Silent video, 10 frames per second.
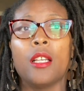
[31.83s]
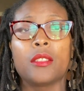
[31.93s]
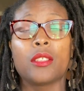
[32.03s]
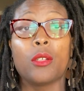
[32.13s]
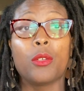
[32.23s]

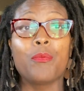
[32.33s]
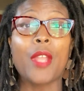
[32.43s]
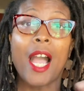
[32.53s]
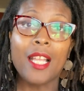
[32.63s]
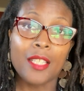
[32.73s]
So
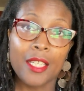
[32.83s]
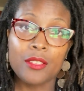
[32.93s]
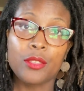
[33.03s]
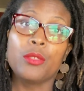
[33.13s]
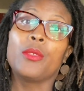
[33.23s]
I like
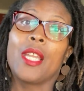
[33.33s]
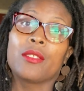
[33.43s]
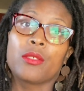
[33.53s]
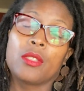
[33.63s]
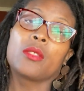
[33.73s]
to
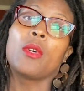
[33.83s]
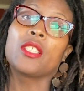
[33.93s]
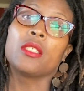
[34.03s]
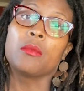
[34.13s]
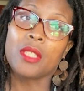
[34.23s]
answer this
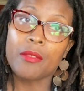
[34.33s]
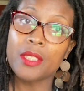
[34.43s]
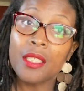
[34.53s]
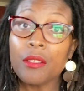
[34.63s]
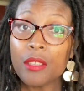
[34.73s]
question with every
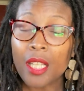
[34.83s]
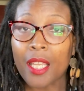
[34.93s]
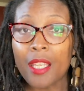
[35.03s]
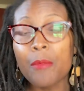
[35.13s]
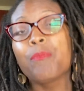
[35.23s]
single
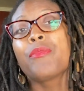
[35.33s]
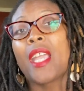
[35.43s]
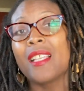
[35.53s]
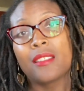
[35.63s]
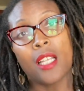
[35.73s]
client
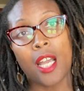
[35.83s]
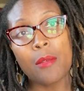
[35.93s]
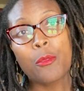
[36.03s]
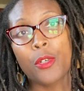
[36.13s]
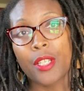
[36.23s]
as an
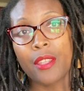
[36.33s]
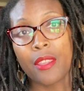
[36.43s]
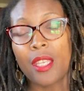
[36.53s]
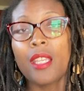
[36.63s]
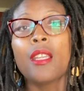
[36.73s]
onboarding
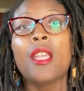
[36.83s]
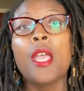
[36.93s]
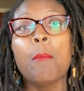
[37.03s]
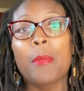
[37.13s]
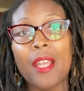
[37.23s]
thing,
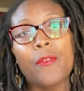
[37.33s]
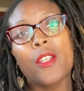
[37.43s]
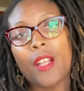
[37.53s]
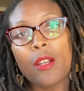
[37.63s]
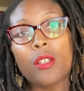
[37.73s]
but I
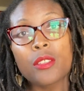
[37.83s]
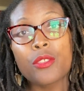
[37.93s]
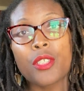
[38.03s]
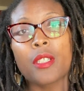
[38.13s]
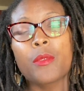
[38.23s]
figured I'd also
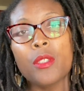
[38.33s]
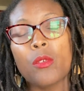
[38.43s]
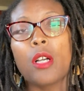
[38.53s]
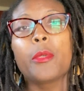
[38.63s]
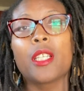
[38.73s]
share it with you
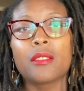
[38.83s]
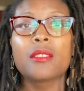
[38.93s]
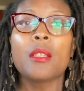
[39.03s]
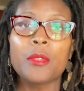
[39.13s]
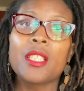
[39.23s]
all because it's
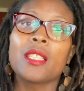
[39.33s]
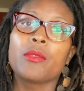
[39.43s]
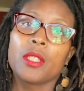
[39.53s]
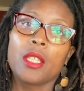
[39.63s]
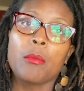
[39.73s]
something that's
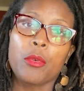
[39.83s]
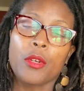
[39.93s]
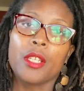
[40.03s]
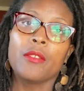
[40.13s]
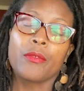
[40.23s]
really
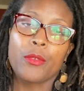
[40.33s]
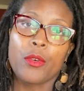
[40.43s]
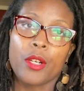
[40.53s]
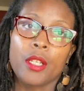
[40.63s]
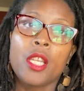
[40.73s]
important
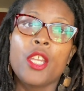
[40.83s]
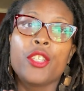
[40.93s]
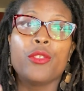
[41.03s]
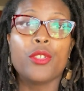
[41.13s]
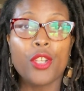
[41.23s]
for
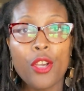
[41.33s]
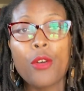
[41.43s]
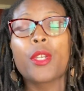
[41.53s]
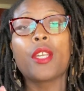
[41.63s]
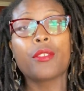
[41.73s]
you to
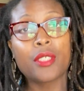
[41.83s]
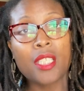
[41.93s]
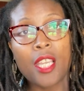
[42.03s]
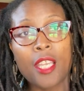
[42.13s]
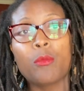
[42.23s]
know and
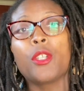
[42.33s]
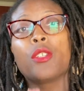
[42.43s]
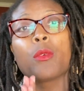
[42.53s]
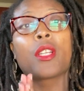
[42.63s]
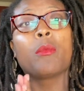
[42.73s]
understand when
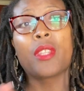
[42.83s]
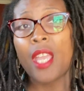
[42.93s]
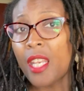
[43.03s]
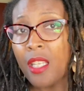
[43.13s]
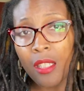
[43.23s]
you're working with
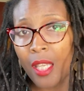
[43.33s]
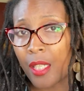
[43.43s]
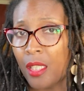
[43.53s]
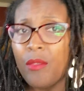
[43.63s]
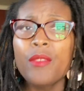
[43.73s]
any
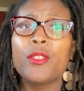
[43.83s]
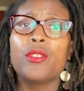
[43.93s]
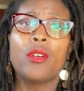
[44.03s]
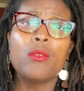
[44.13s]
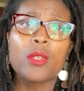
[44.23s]
client. Even if you
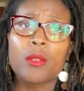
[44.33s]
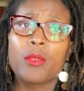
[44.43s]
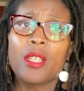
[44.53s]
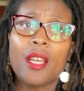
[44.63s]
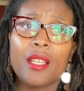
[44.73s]
don't work
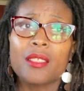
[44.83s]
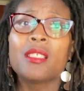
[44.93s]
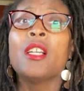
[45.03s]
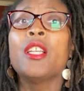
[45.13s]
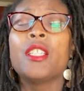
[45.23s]
with us,
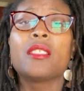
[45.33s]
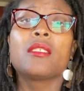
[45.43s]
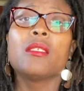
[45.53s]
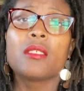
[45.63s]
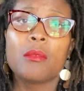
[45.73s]
it's
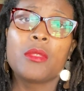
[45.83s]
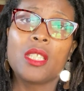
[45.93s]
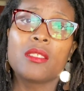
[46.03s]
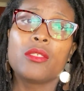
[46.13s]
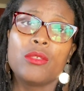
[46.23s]
still some
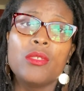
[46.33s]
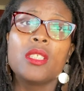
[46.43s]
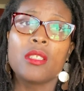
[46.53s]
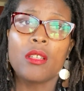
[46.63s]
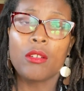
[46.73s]
things that you
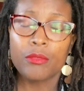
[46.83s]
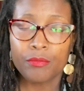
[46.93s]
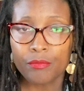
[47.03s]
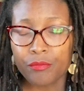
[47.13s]
need to know